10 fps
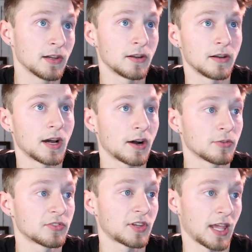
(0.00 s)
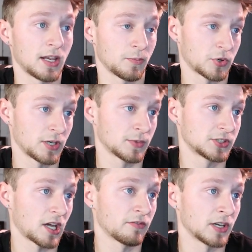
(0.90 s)
year, I was skating pretty
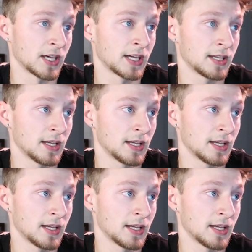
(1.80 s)
much every day.